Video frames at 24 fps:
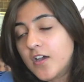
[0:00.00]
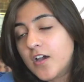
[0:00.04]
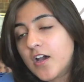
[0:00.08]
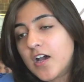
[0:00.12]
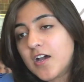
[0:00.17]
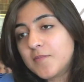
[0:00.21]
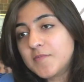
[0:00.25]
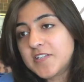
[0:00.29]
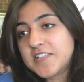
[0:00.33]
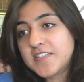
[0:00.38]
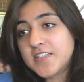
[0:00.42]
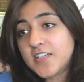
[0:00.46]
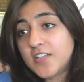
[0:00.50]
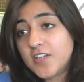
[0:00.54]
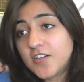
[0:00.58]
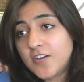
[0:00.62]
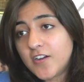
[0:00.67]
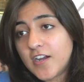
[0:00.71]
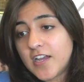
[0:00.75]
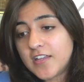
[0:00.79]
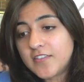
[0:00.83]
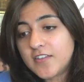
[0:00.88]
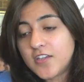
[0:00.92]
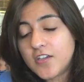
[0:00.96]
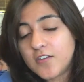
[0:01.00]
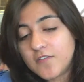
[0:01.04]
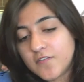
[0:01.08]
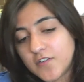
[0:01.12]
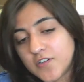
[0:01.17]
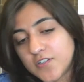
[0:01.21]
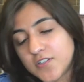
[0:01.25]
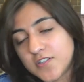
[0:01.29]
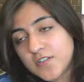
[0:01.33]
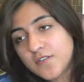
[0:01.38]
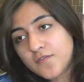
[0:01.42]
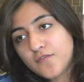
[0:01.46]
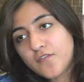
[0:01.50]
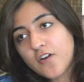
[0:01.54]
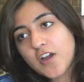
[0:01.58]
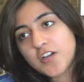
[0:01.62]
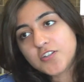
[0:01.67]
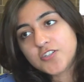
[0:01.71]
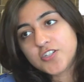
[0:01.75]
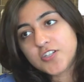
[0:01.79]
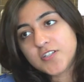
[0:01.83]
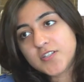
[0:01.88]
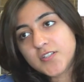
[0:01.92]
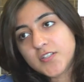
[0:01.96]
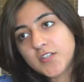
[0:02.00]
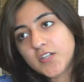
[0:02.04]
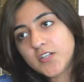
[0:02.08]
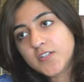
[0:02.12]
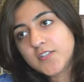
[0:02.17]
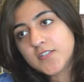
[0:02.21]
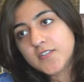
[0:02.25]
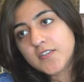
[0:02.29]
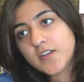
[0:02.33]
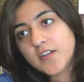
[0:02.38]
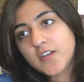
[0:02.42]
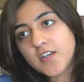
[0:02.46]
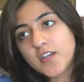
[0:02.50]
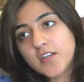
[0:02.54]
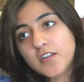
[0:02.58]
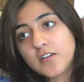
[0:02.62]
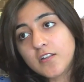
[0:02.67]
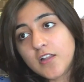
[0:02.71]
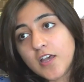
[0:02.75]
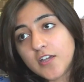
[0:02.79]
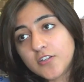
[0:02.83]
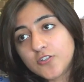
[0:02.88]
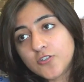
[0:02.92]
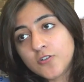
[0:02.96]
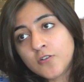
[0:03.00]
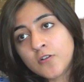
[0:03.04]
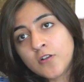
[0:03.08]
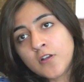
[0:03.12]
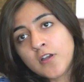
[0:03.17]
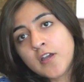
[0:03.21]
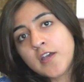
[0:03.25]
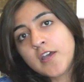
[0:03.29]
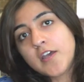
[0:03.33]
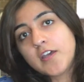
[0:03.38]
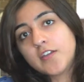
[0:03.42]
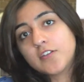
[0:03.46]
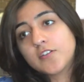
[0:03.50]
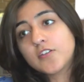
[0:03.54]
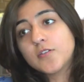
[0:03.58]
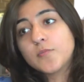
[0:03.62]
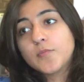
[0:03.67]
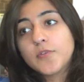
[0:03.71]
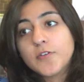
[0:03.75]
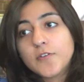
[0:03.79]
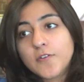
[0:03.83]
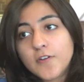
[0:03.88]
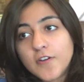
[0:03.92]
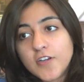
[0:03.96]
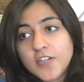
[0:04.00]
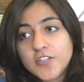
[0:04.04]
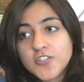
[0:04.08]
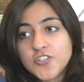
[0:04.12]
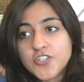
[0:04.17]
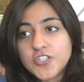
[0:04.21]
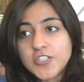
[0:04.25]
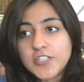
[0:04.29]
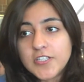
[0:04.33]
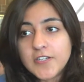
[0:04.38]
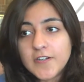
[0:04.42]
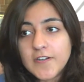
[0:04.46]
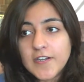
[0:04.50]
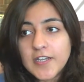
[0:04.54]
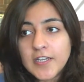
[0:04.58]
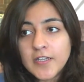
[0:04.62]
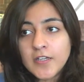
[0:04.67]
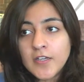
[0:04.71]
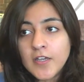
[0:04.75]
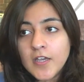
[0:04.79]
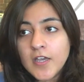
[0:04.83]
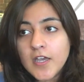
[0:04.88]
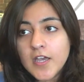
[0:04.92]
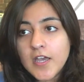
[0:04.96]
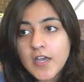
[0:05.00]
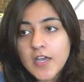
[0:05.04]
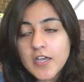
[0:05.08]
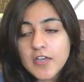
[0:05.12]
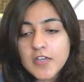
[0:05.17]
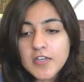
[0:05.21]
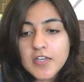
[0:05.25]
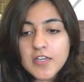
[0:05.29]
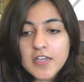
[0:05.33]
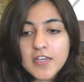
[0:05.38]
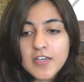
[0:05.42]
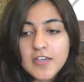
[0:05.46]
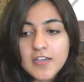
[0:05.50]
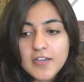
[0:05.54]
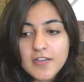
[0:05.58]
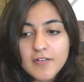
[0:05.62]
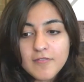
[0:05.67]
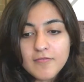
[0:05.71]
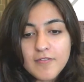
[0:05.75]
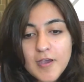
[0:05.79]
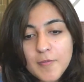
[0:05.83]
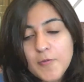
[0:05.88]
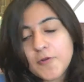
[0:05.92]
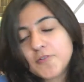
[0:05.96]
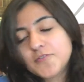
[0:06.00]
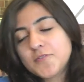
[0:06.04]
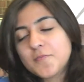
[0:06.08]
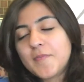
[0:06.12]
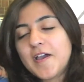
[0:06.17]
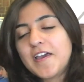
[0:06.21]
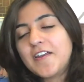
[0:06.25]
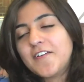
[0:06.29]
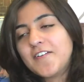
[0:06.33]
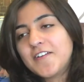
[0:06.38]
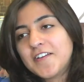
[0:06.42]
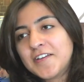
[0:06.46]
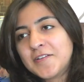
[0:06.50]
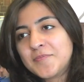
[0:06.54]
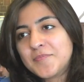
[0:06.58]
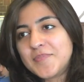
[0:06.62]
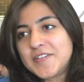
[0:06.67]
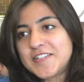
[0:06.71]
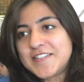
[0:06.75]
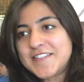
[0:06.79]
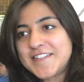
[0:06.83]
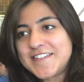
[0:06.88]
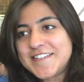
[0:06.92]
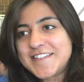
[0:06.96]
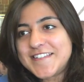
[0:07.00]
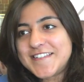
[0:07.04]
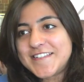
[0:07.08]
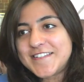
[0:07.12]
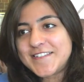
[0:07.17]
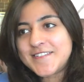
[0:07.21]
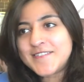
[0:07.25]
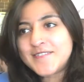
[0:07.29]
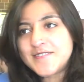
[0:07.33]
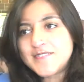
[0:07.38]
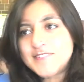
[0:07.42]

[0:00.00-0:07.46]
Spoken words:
I'm a senior at the University of Rochester studying electrical and computer engineering, and I'm also minoring in business.